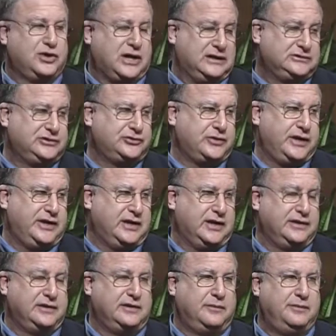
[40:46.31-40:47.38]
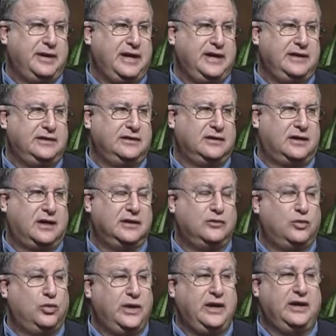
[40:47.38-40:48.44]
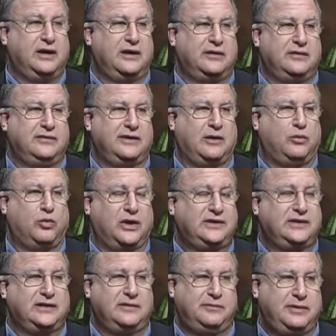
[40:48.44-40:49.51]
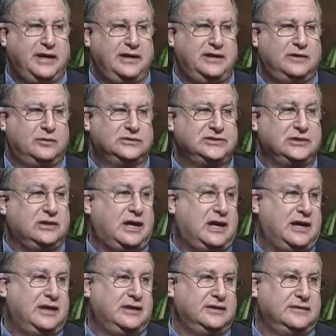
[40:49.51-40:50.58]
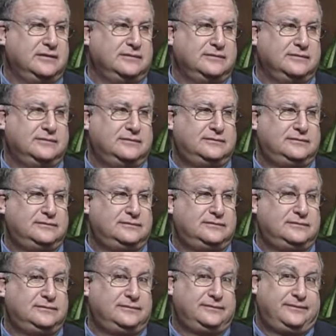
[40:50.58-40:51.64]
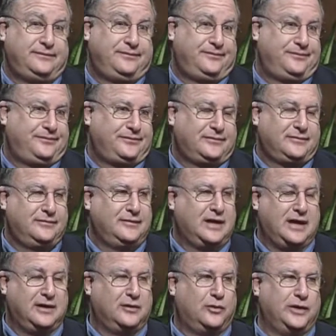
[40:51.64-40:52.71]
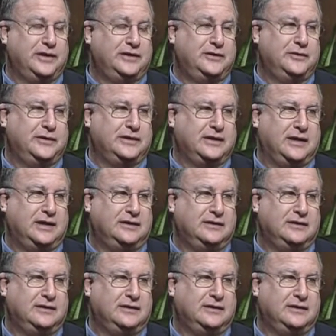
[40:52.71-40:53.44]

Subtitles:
concentrating on the debate, unaware that what they debated was a lie. Mm-hmm. I don't know what you do with that.